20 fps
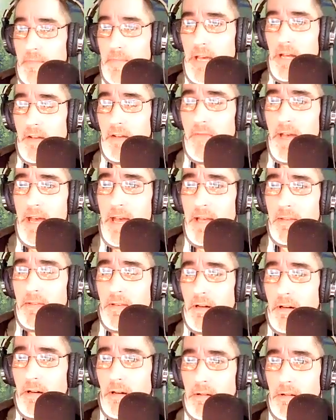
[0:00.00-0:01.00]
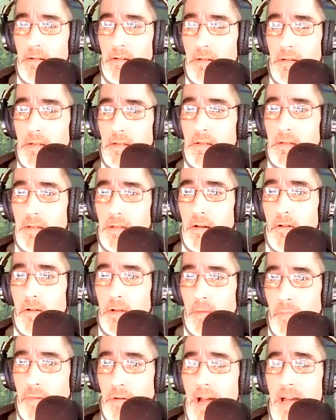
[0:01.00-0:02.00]
that have had their
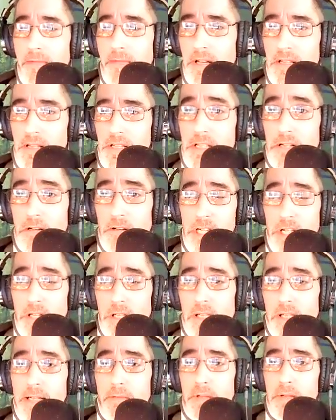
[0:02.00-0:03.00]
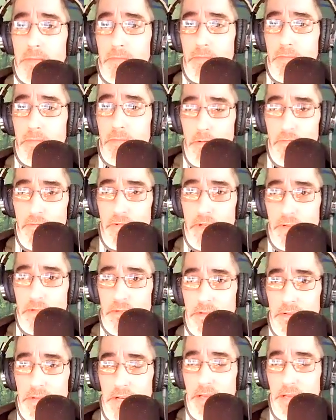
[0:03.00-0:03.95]
privates surgically removed,